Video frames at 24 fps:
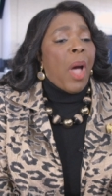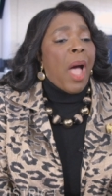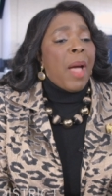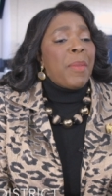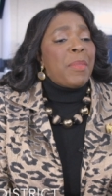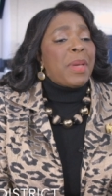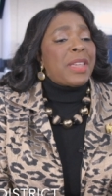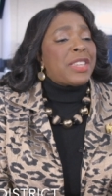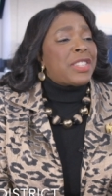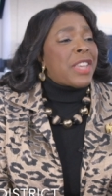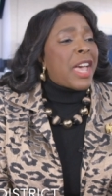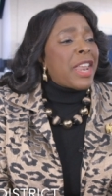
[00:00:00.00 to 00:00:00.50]

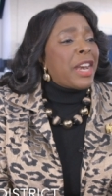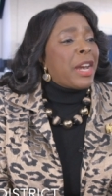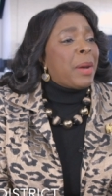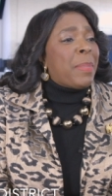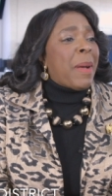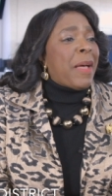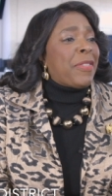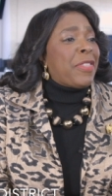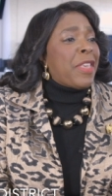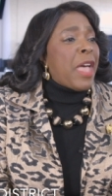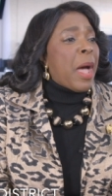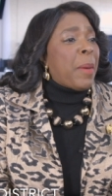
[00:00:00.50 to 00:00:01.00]
I'm excited
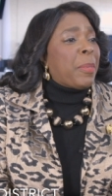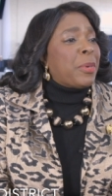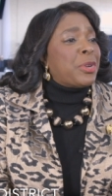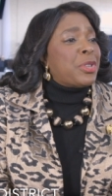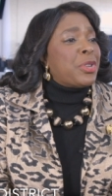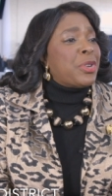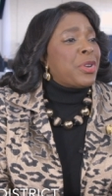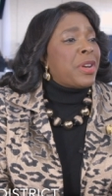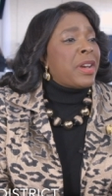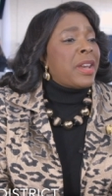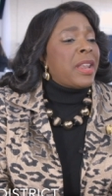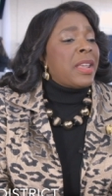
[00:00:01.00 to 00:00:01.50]
about the
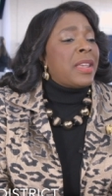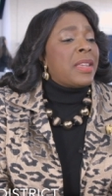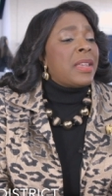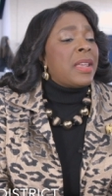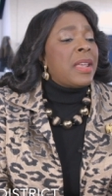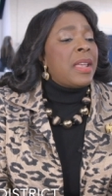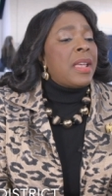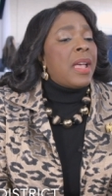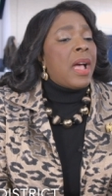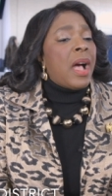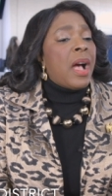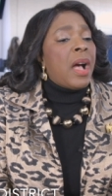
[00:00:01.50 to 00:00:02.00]
opportunity
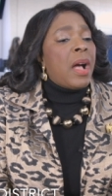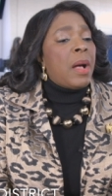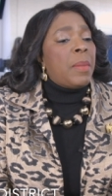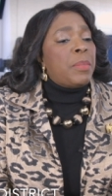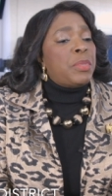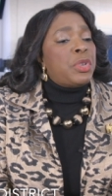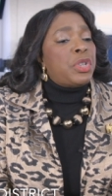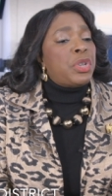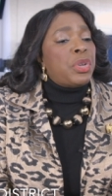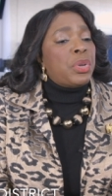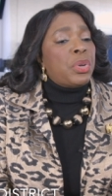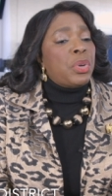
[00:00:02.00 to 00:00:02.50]

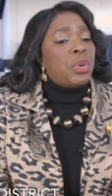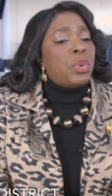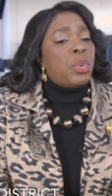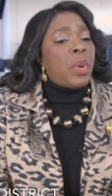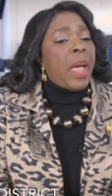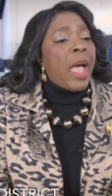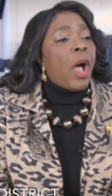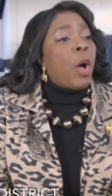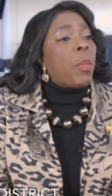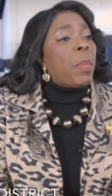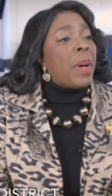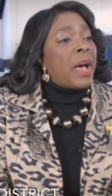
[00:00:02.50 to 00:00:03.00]
um, to
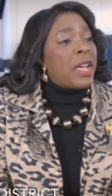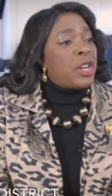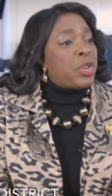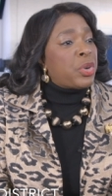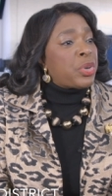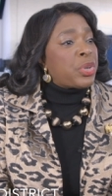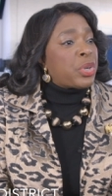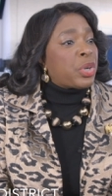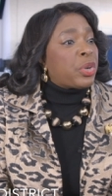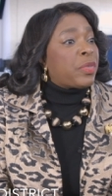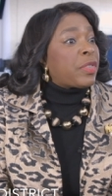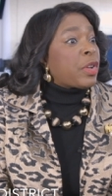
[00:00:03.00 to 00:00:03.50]
help
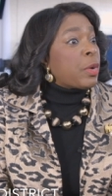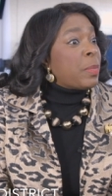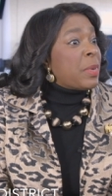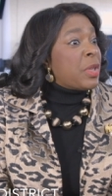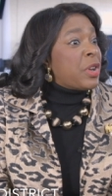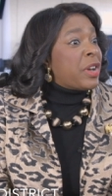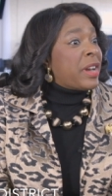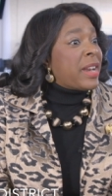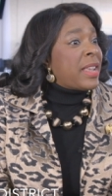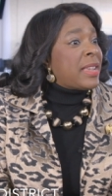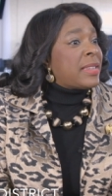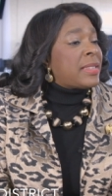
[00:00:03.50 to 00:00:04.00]
underserved
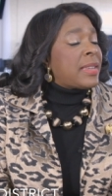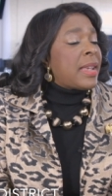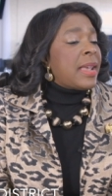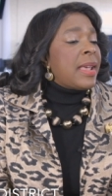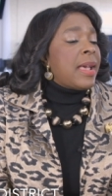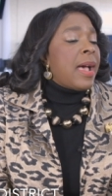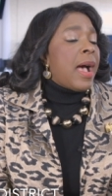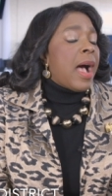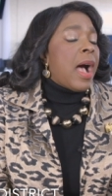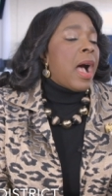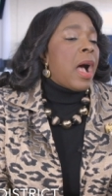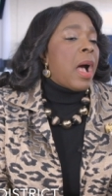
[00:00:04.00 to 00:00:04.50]
communities.
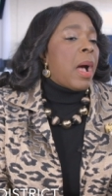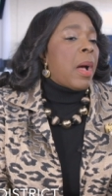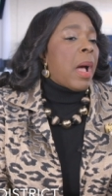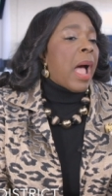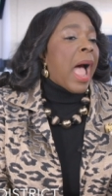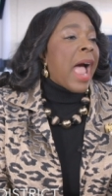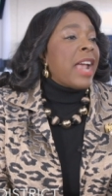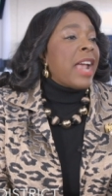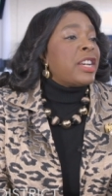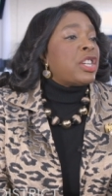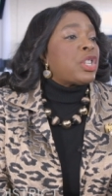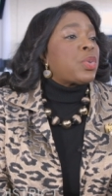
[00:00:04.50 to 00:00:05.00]
Uh,
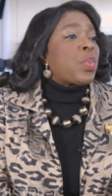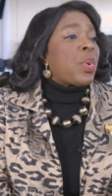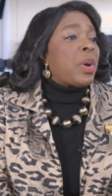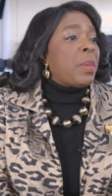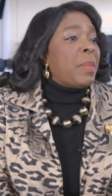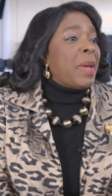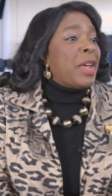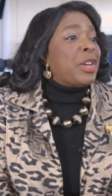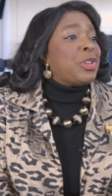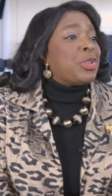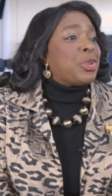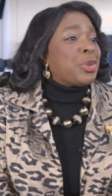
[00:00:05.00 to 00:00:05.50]
I just want to
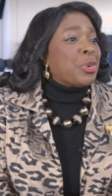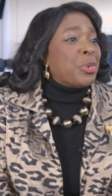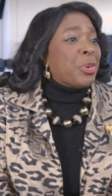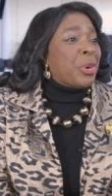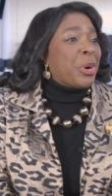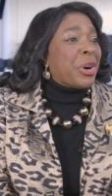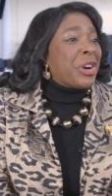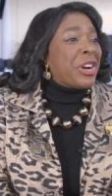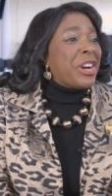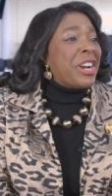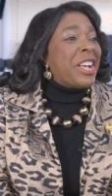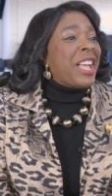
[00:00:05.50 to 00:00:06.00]
make
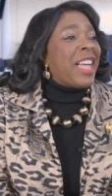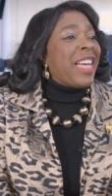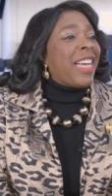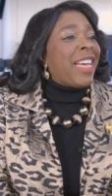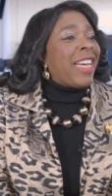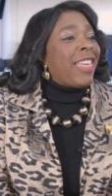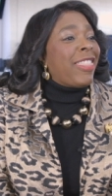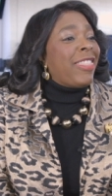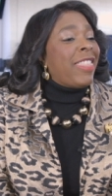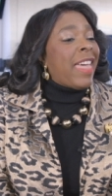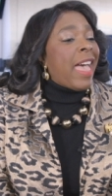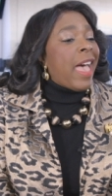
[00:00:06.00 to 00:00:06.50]
sure
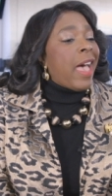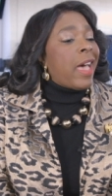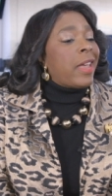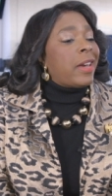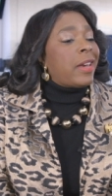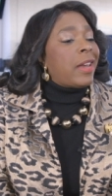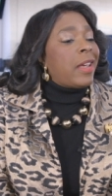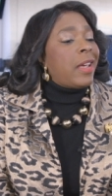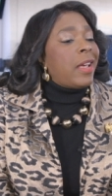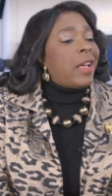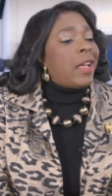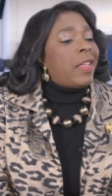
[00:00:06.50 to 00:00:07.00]
uh, that
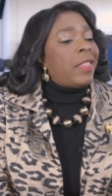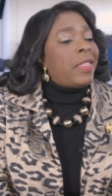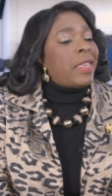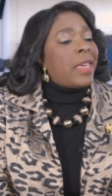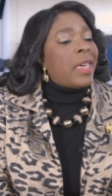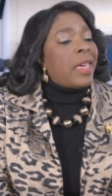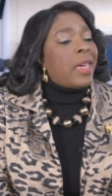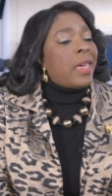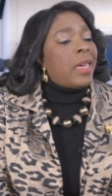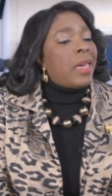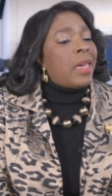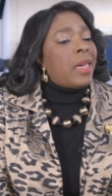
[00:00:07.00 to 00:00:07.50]

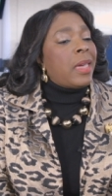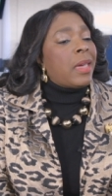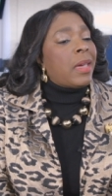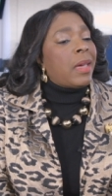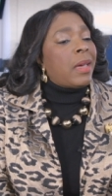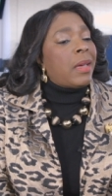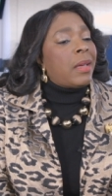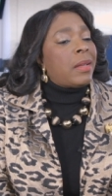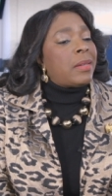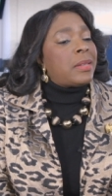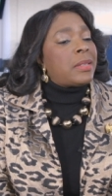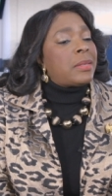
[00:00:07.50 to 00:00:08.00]
the
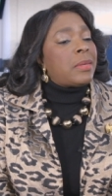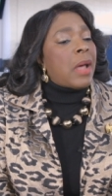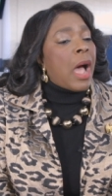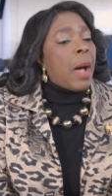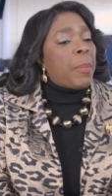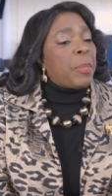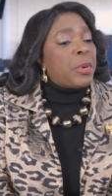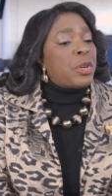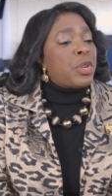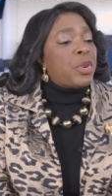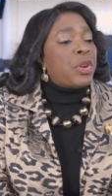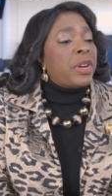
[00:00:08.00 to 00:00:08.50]

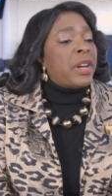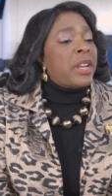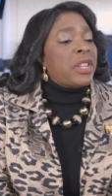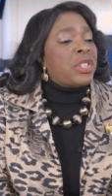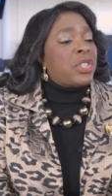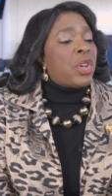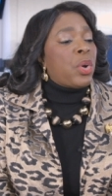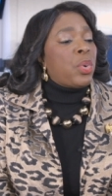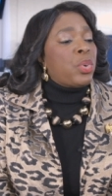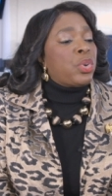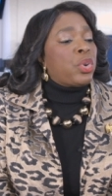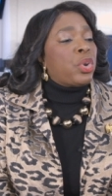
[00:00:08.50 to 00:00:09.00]
opportunity
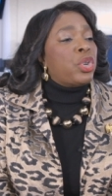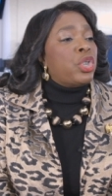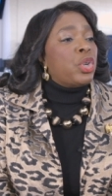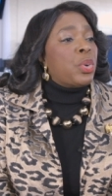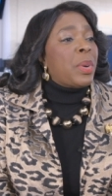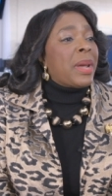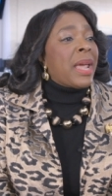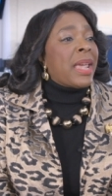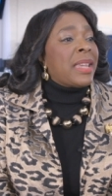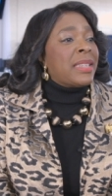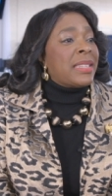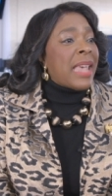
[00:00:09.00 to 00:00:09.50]
zones are
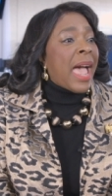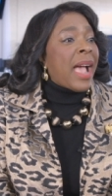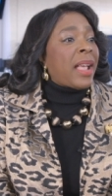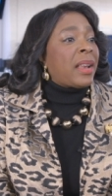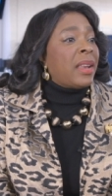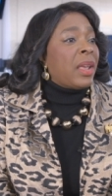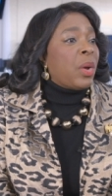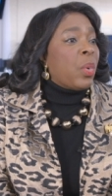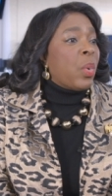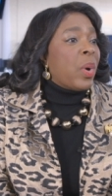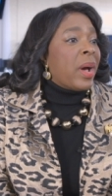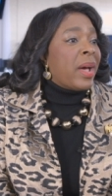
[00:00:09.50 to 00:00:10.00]
doing
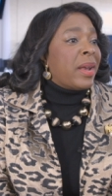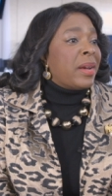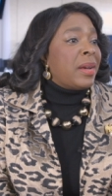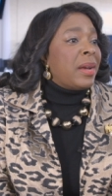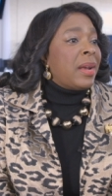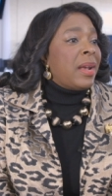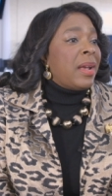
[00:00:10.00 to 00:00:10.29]
exactly what